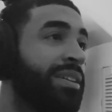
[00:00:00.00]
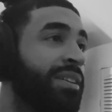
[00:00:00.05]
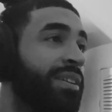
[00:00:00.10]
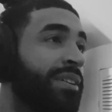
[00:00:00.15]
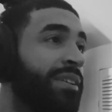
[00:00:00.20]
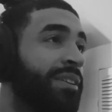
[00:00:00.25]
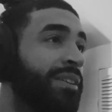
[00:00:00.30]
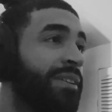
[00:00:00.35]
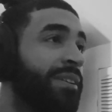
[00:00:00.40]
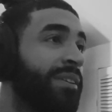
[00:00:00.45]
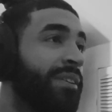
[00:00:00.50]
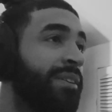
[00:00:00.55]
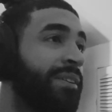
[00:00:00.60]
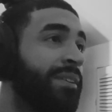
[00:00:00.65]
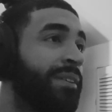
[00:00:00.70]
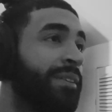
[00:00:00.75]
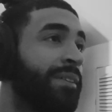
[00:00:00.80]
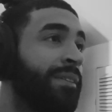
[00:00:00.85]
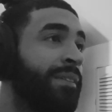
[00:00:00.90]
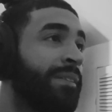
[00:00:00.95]

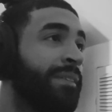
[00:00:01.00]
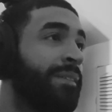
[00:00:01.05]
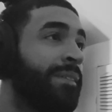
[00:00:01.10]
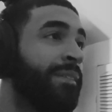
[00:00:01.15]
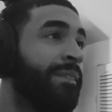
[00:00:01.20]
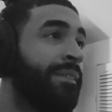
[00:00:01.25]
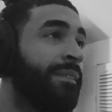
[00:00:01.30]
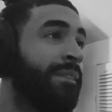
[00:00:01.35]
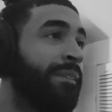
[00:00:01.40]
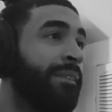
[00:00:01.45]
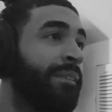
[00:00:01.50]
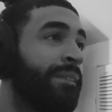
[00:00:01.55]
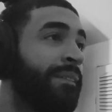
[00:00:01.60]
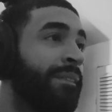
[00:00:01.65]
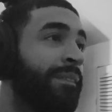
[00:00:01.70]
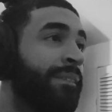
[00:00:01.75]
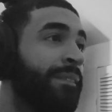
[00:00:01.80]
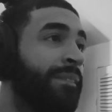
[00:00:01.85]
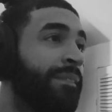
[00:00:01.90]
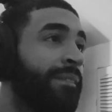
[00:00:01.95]

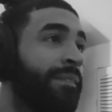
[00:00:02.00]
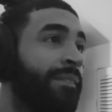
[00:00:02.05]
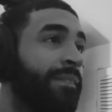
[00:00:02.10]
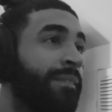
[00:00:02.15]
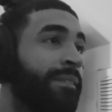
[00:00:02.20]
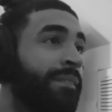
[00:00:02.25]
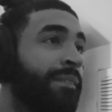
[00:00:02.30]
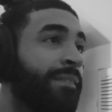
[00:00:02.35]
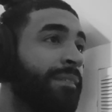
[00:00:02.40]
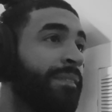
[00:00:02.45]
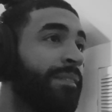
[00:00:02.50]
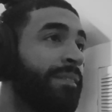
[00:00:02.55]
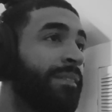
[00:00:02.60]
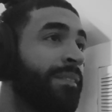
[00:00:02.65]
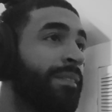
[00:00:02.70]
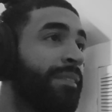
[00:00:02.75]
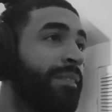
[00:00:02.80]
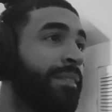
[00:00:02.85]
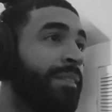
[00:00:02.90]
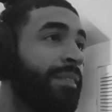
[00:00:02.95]

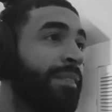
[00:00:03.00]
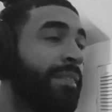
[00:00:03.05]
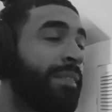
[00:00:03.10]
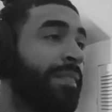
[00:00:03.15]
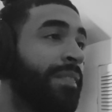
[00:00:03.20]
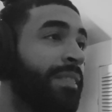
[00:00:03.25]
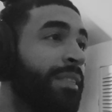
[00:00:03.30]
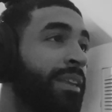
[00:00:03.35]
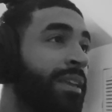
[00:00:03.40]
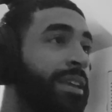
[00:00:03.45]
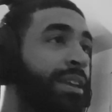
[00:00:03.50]
No one is speaking in this clip.